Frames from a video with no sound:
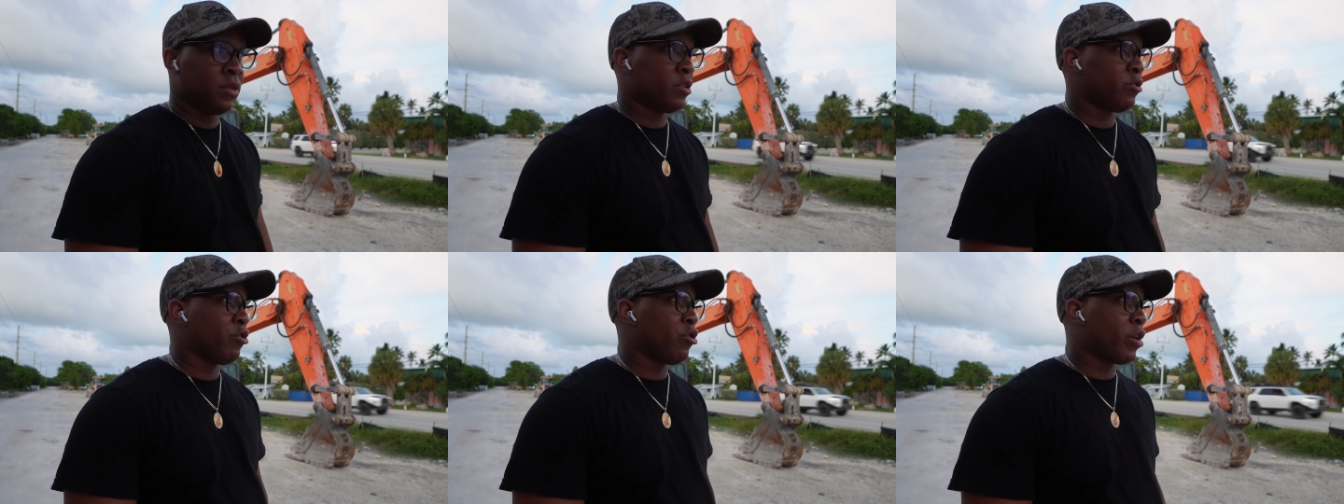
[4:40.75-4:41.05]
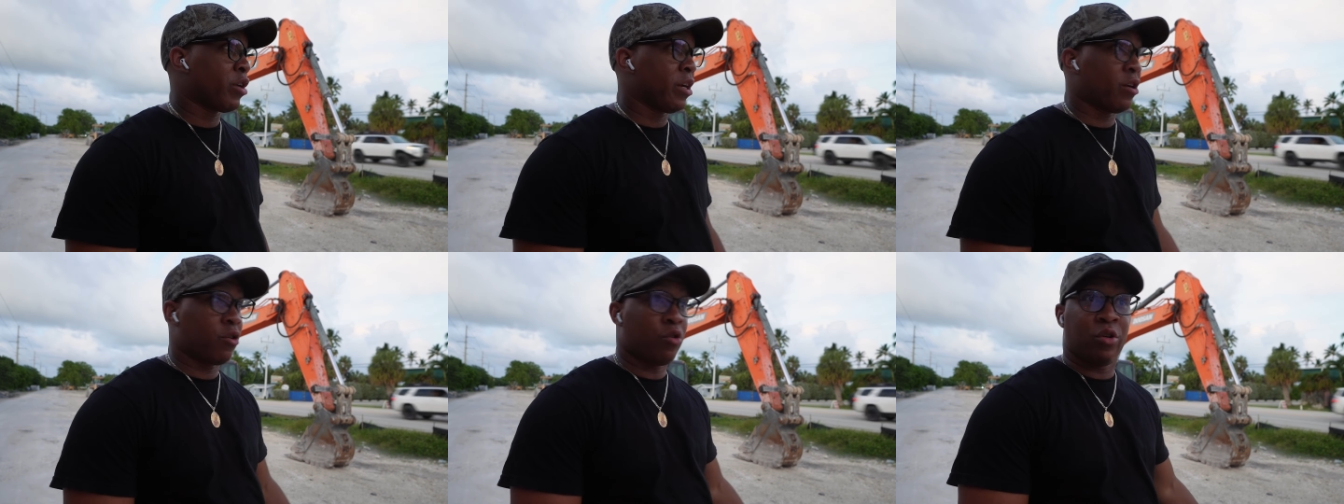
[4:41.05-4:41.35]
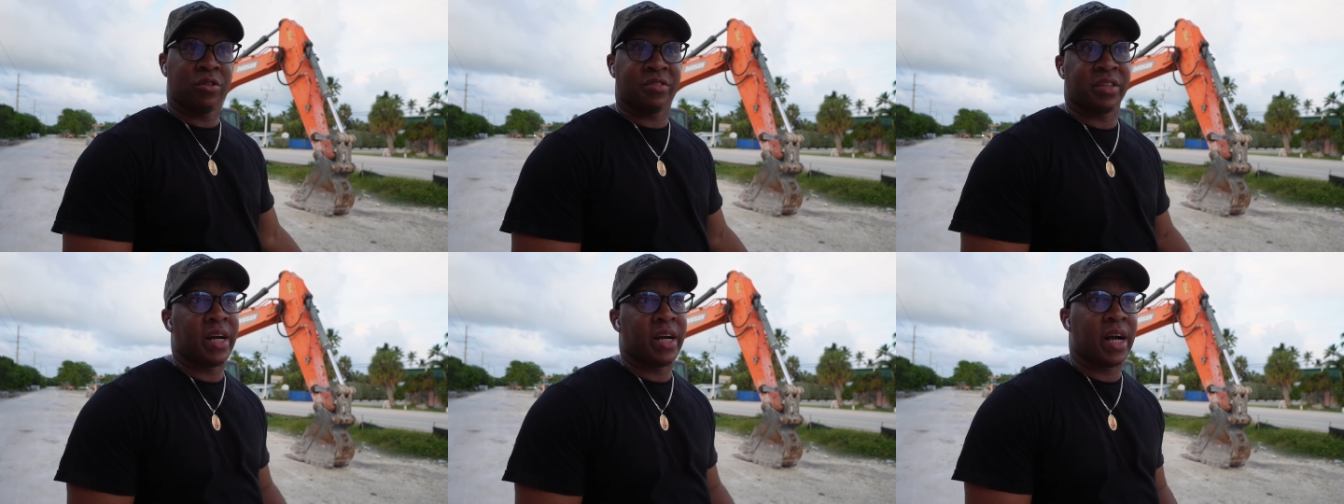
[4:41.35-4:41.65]
So of
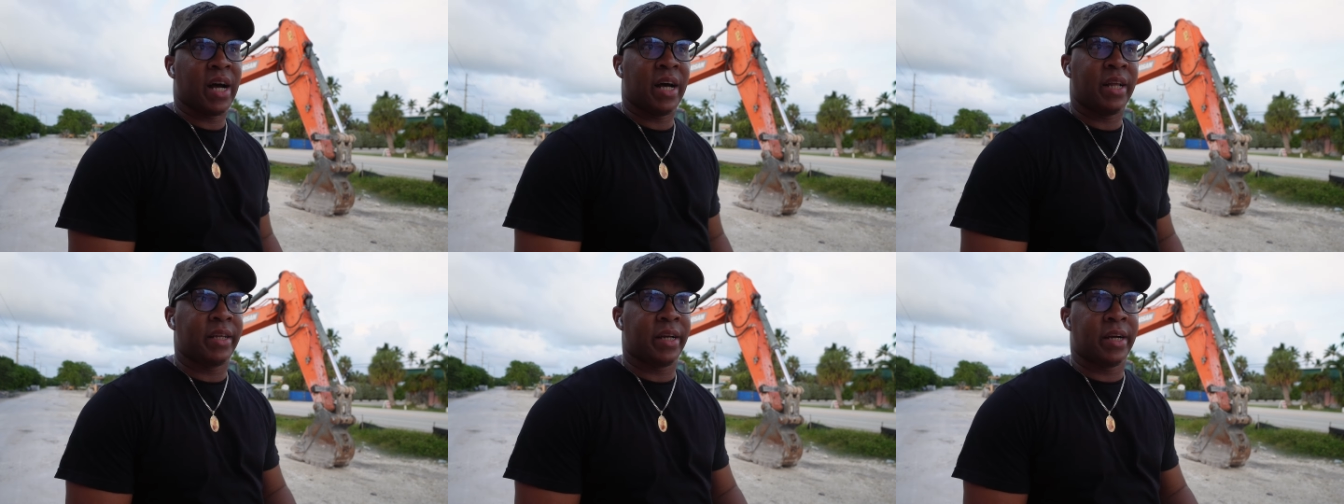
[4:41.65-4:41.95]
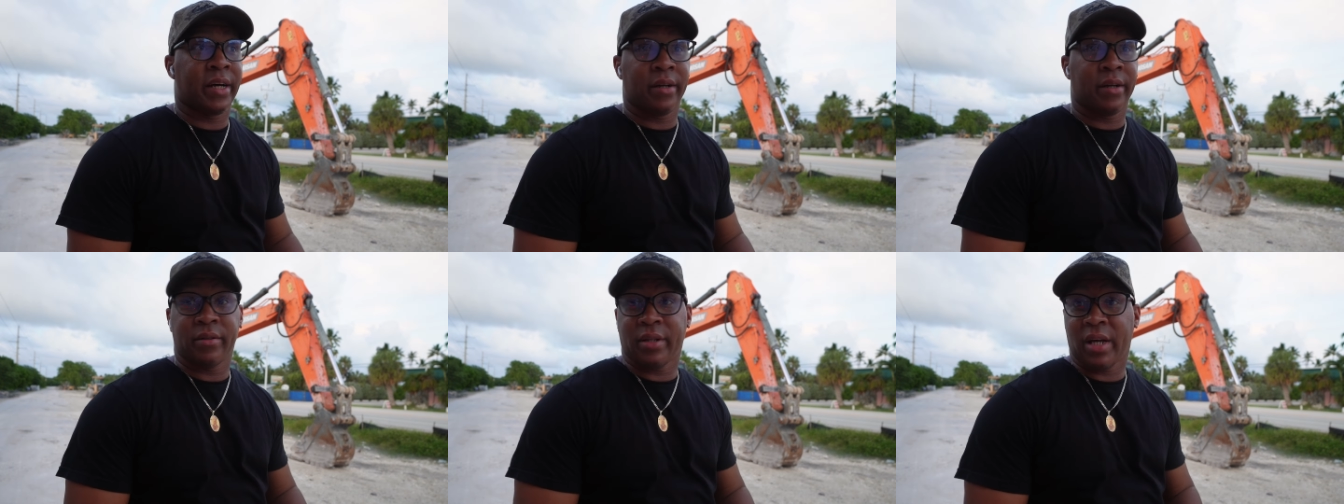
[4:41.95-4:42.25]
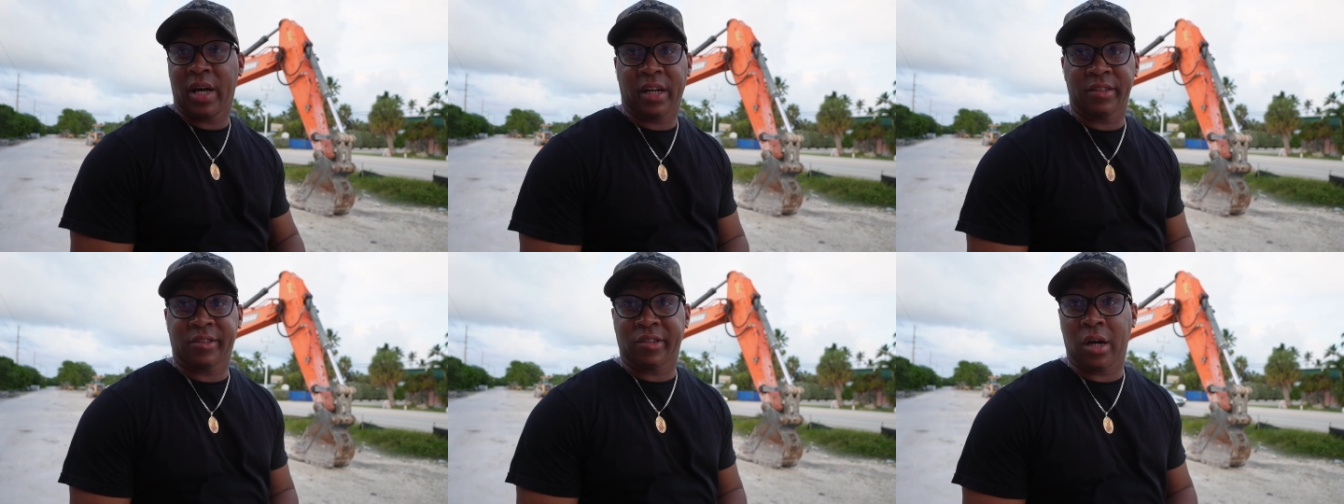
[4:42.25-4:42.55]
course I got there, they
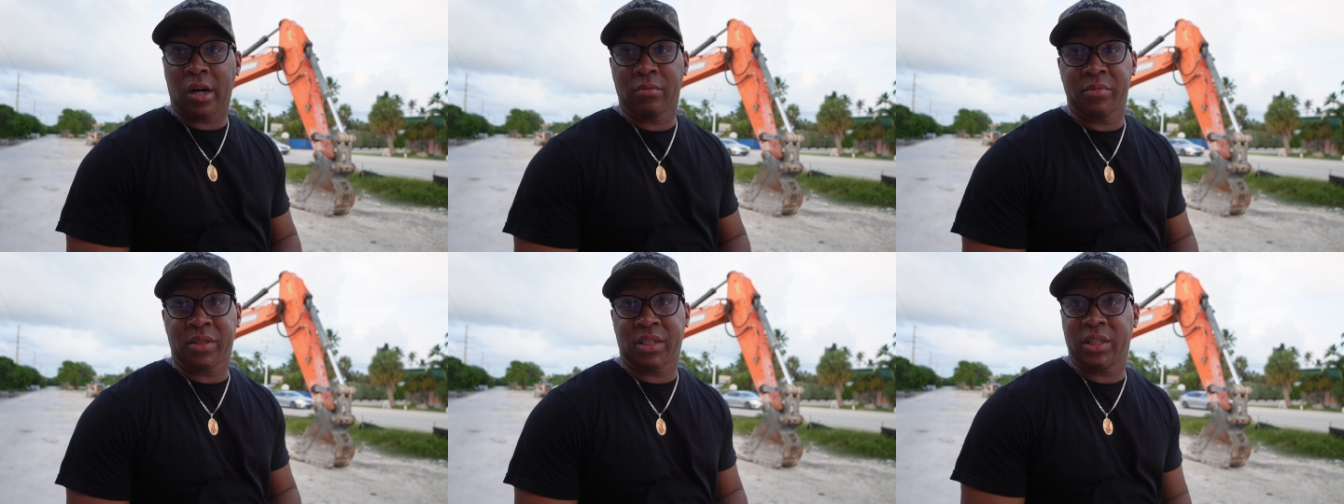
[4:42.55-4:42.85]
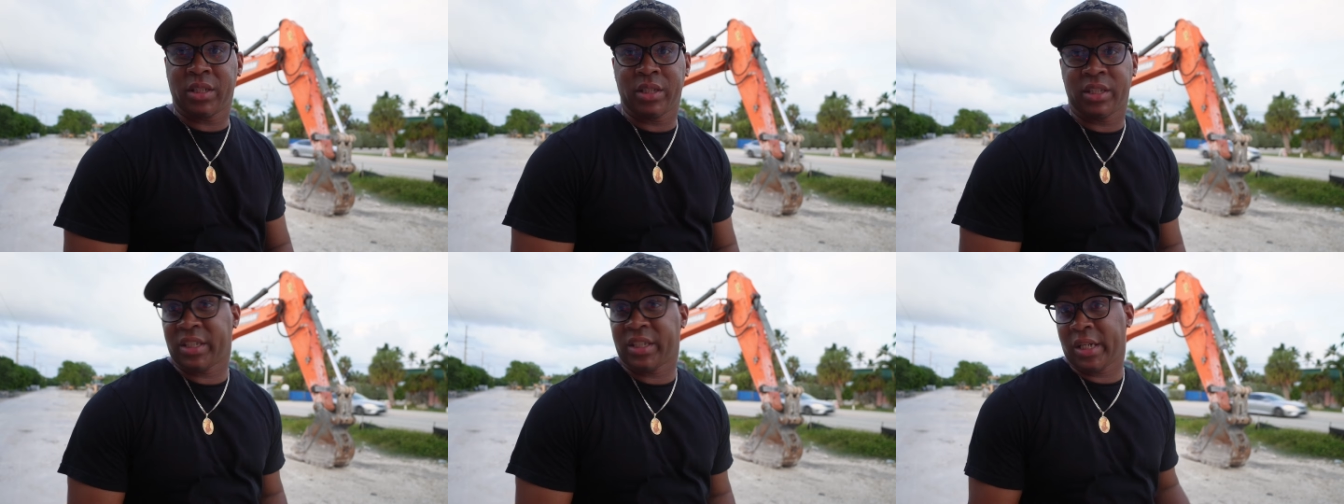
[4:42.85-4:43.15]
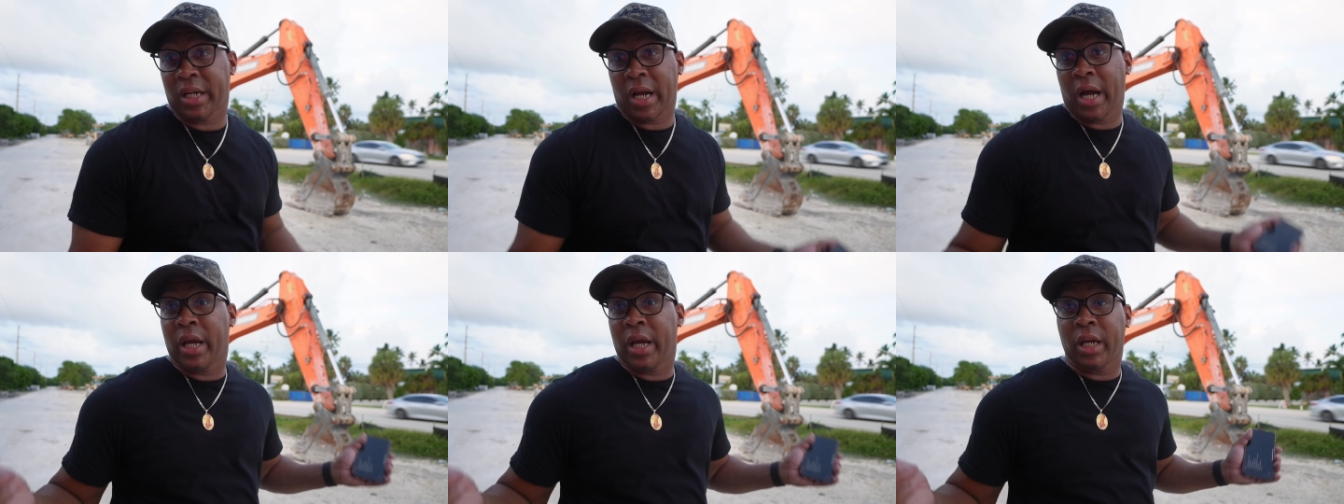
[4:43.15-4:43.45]
had a tarp machine,
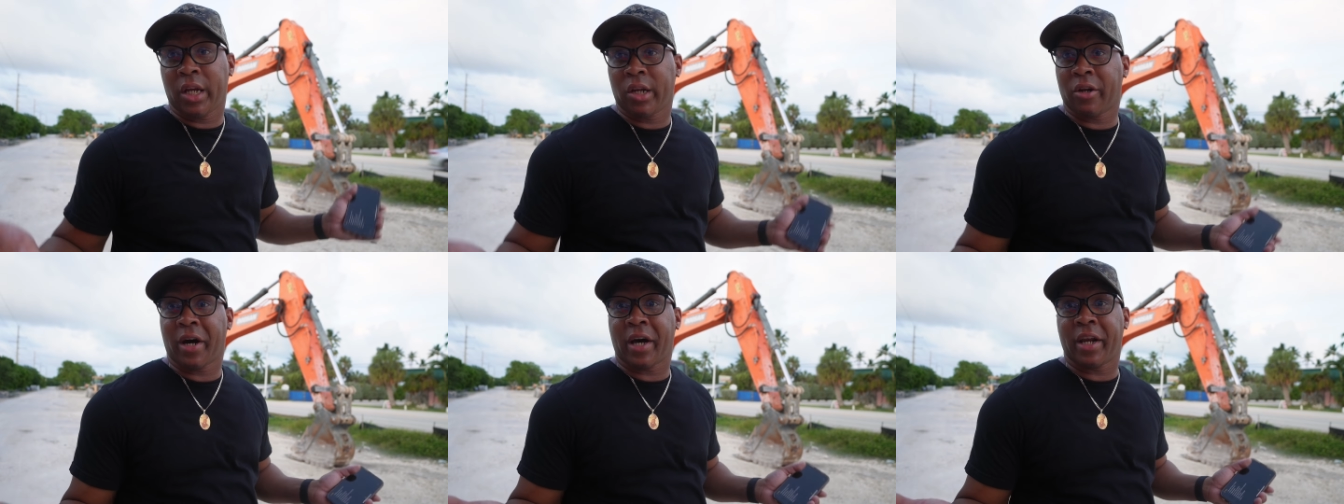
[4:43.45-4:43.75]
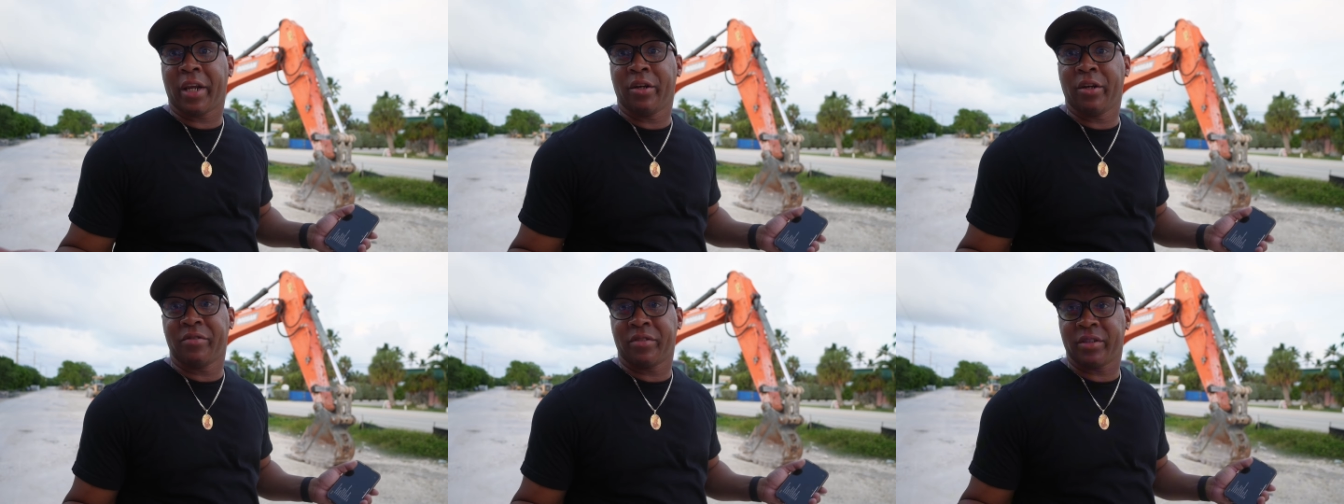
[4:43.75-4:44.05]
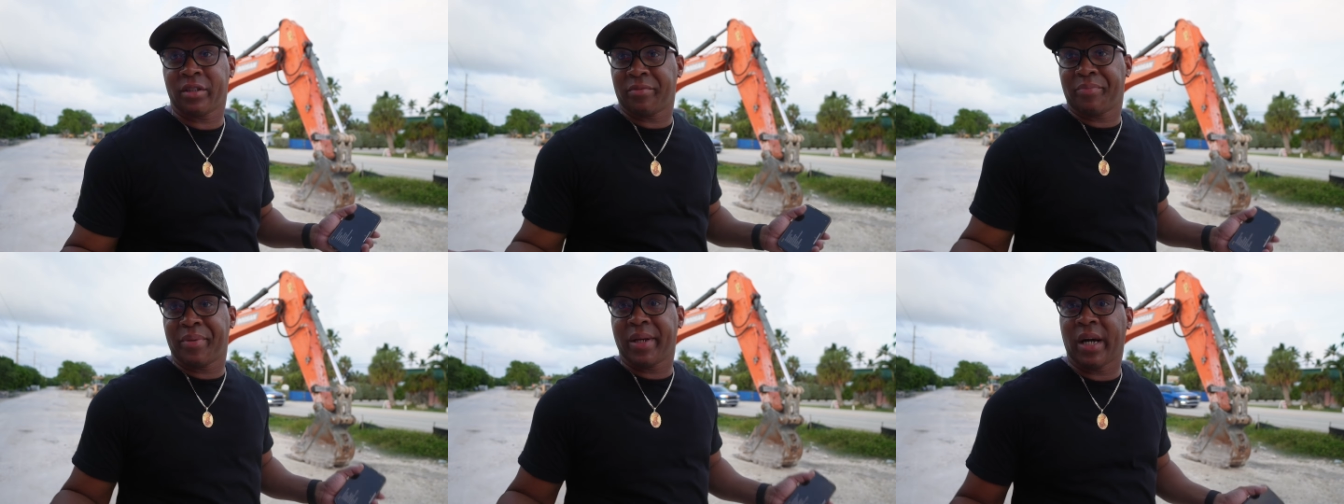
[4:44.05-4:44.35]
shit, I didn't even know how to use
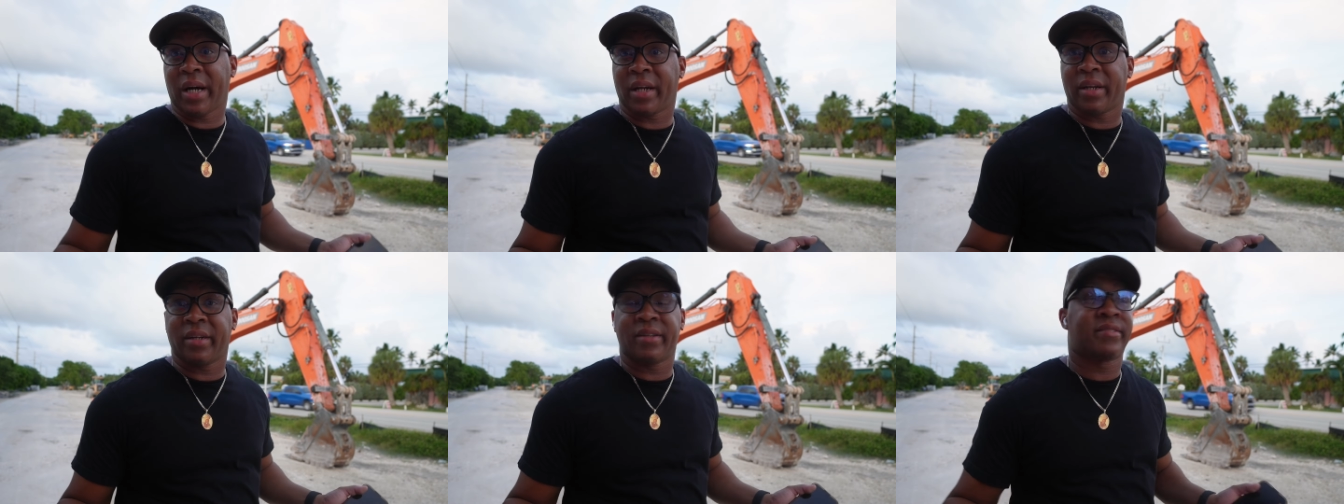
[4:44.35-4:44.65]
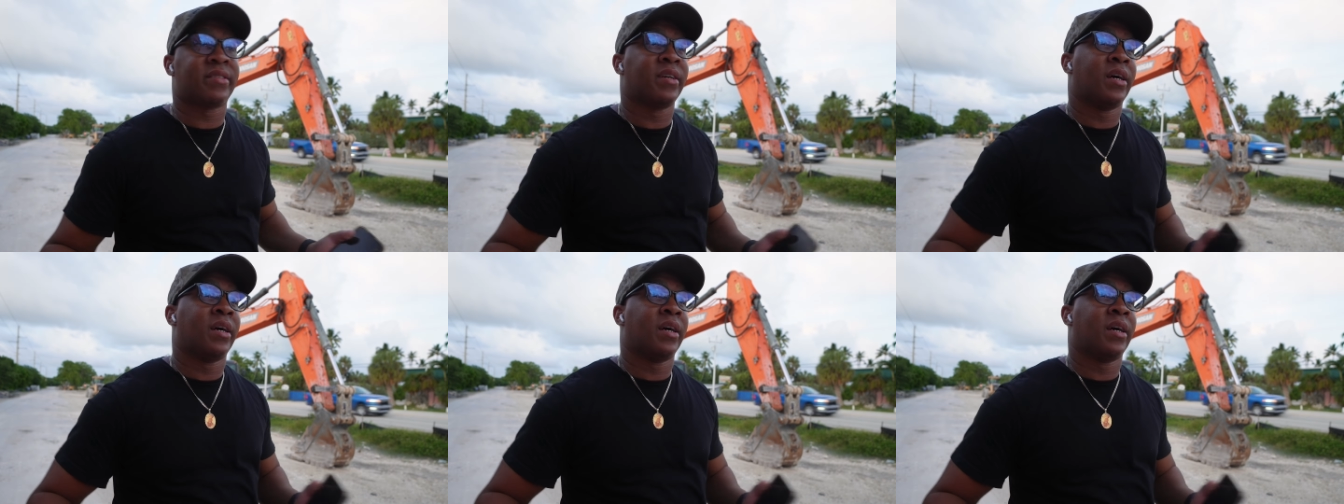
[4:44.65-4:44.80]
it, to be honest.